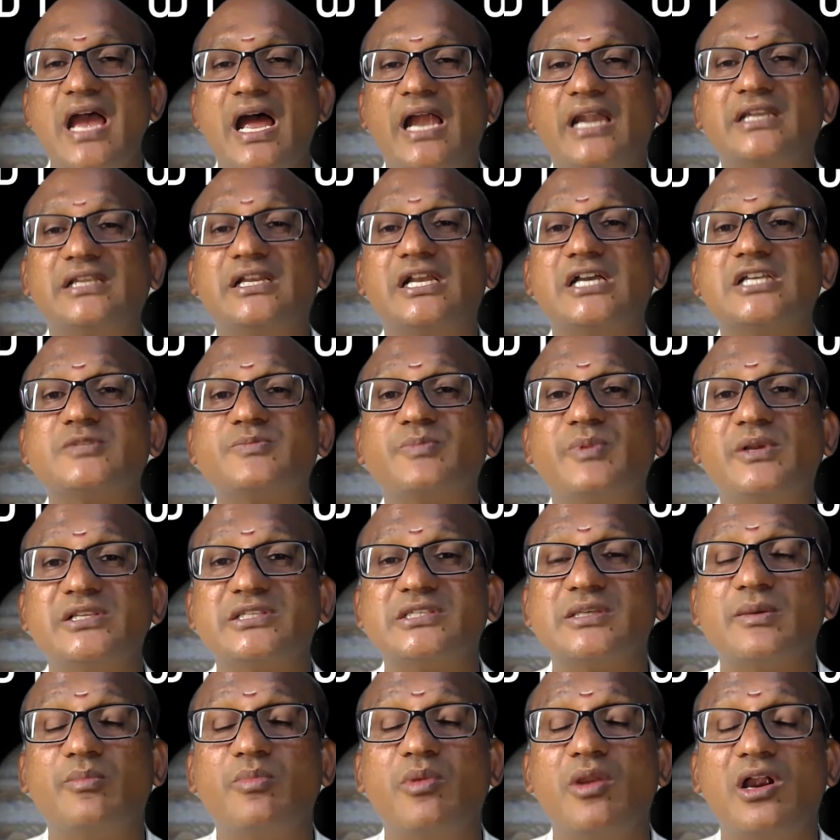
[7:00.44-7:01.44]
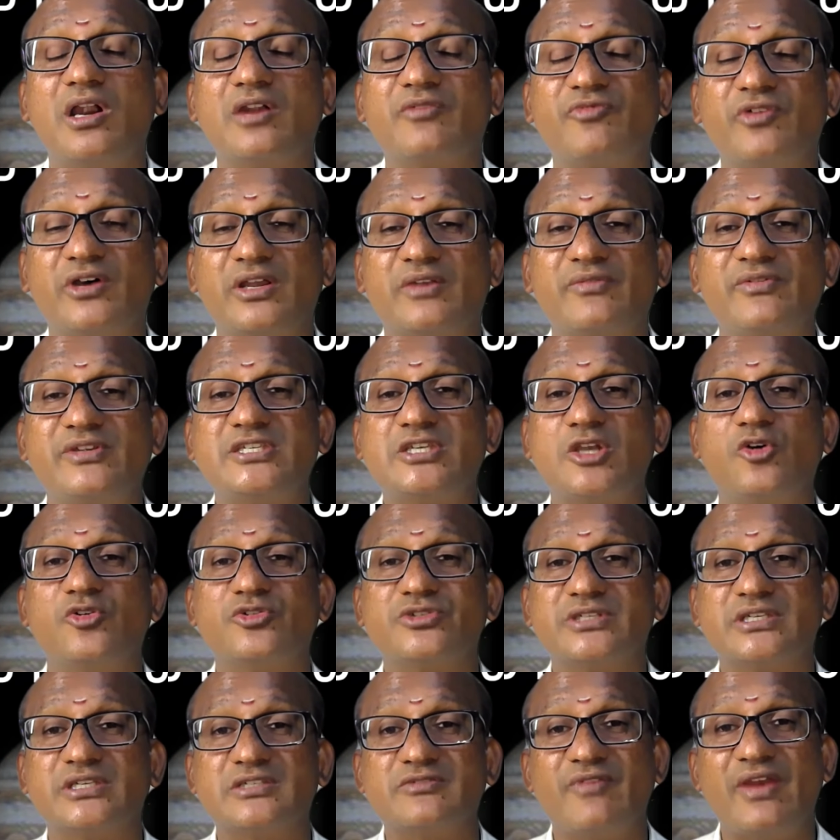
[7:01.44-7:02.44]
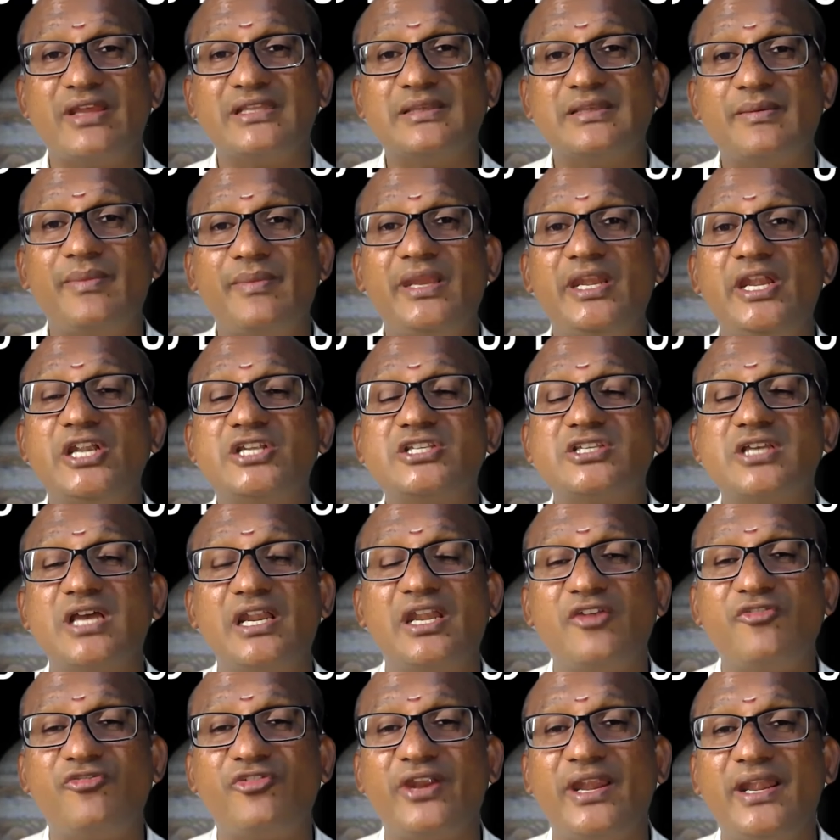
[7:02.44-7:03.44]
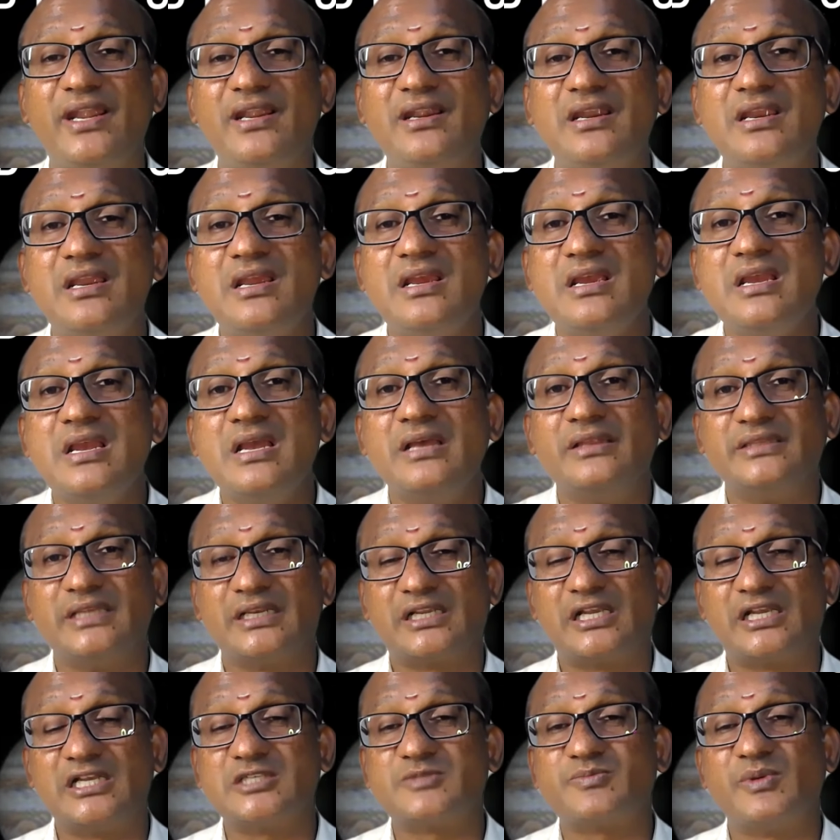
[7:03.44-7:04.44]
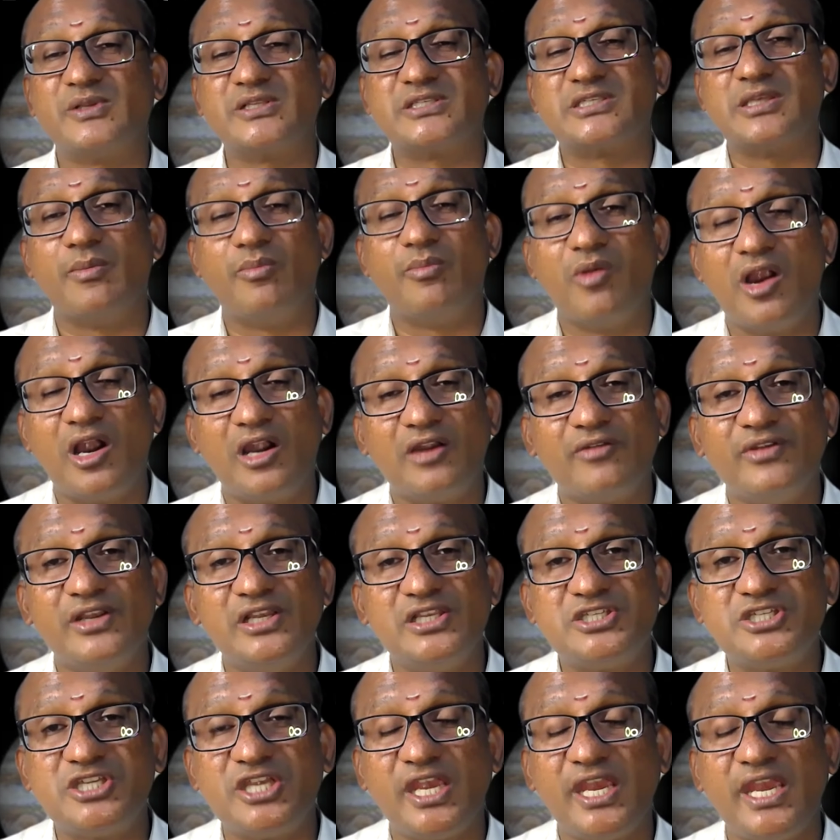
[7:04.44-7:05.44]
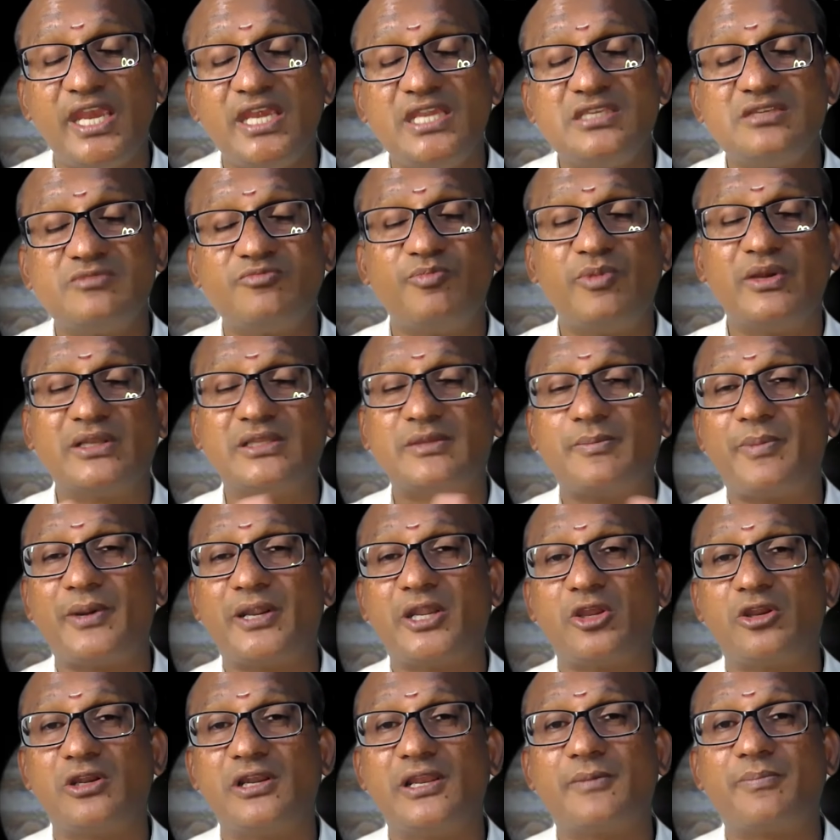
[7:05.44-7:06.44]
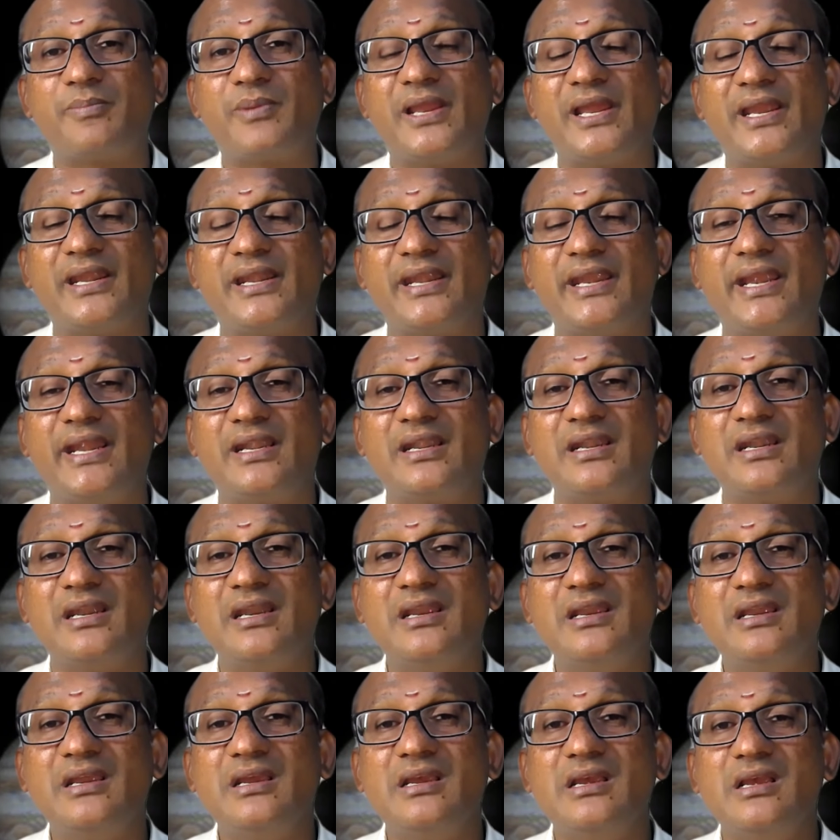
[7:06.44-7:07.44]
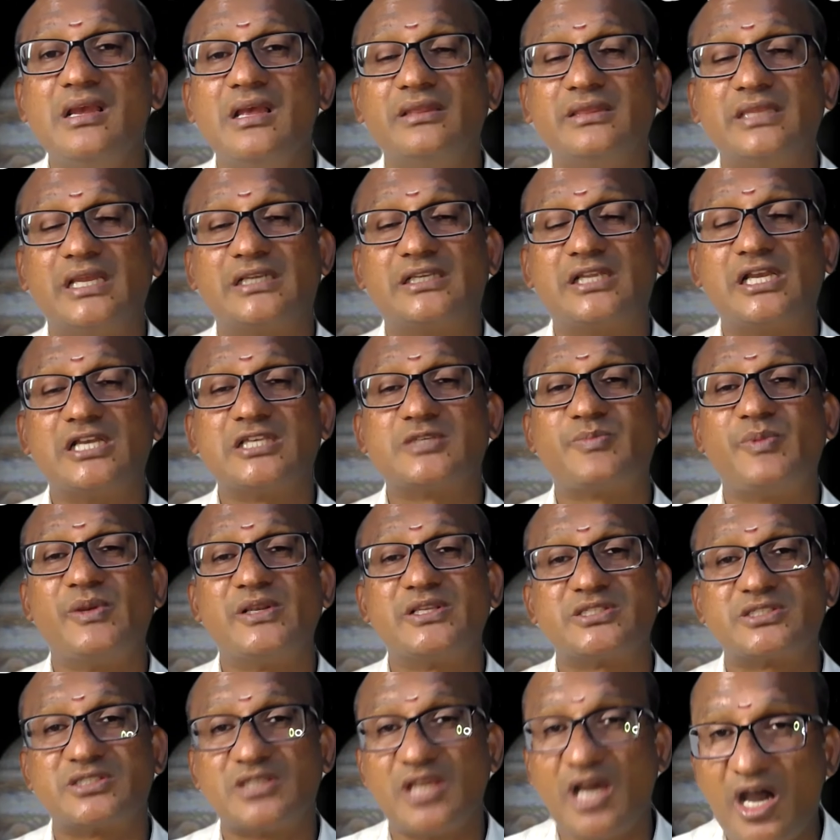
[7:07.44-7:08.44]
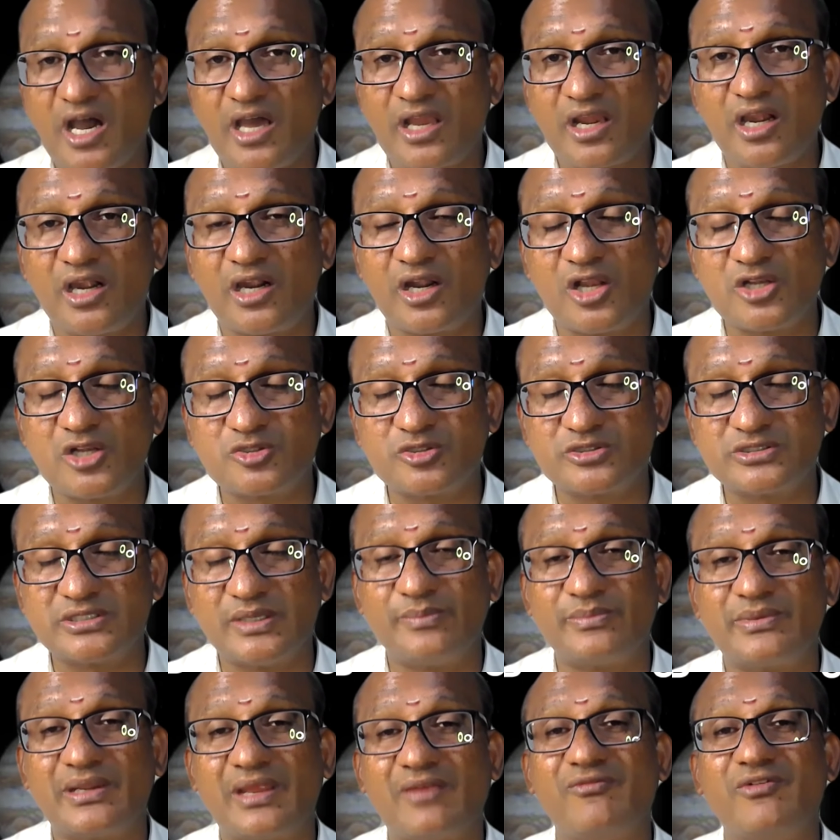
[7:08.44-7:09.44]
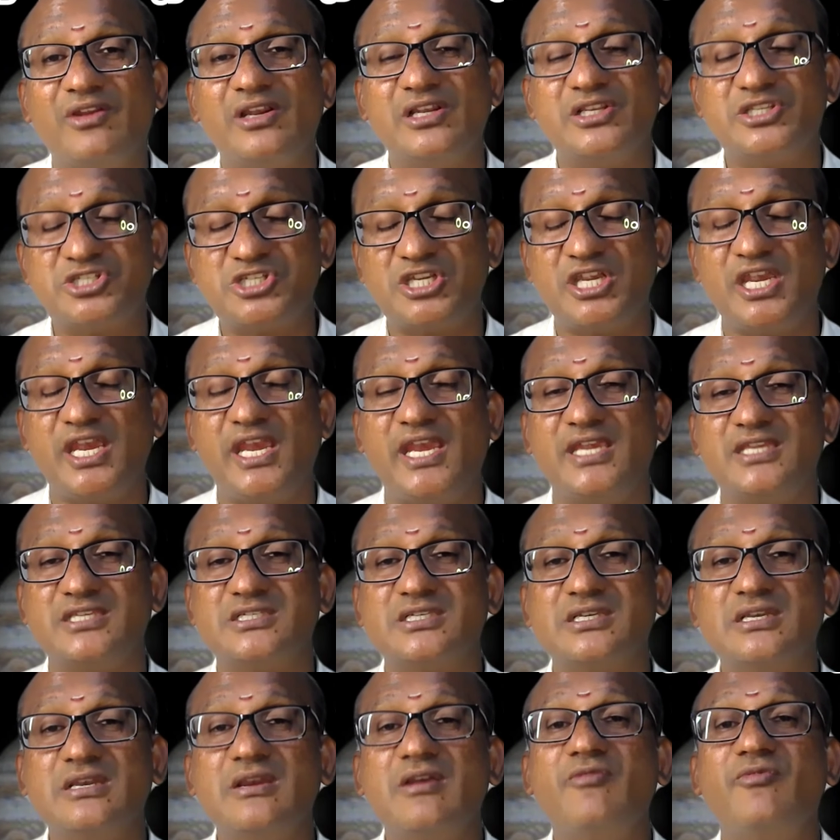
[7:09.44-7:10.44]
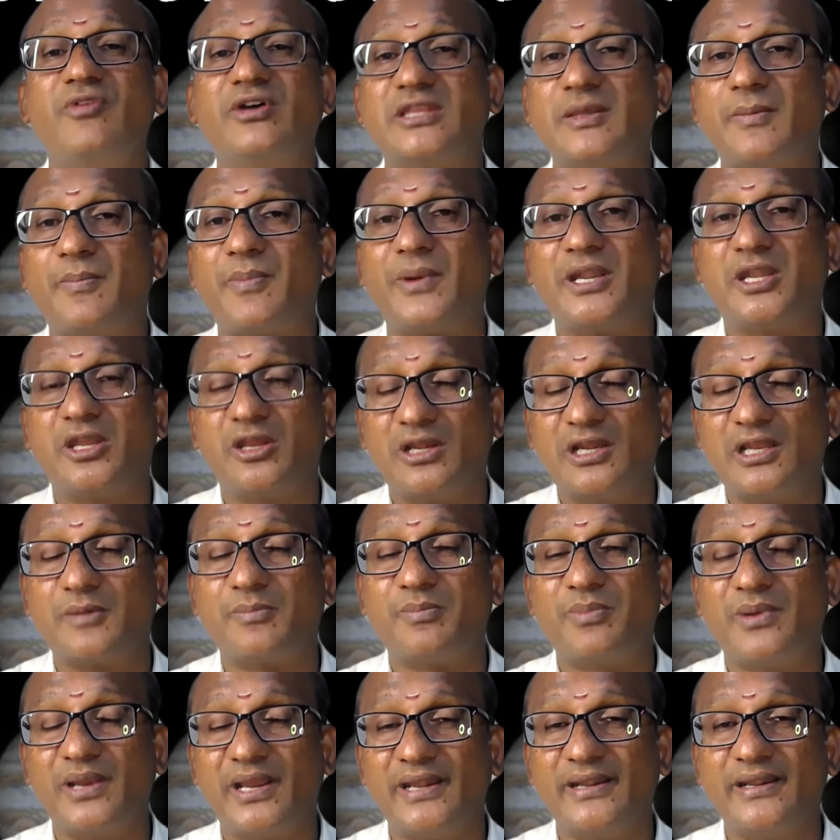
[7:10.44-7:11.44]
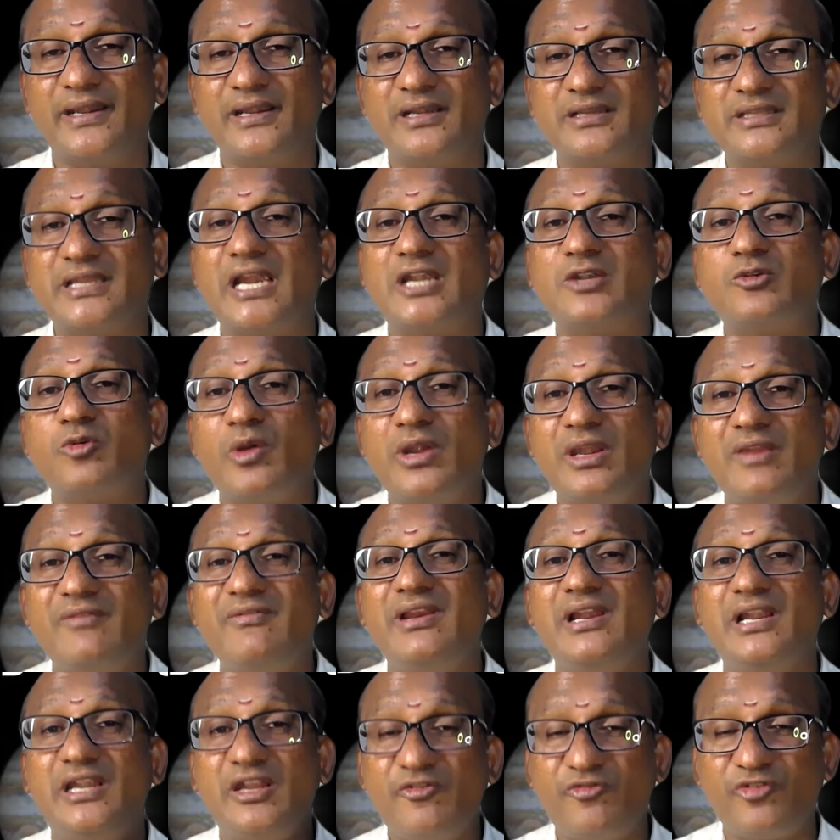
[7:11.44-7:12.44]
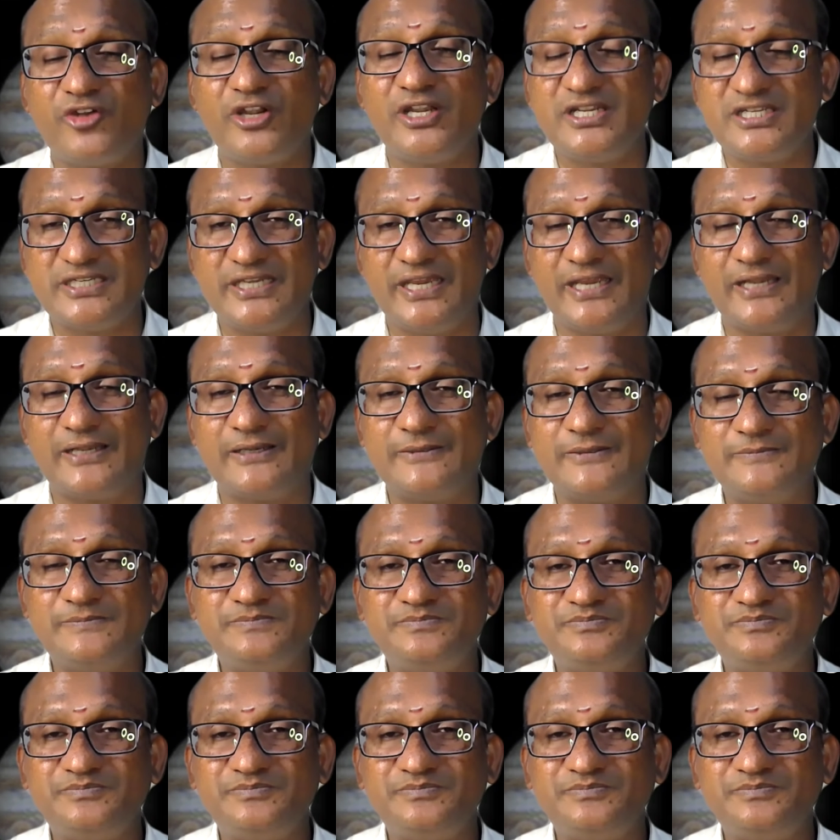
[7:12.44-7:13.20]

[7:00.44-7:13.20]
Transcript: and cuspal sublord for which houses. When the minutes are different, the cuspal sublord will change for the particular planet. That cuspal star lord also sometime will change for the particular planet. That only will differentiate.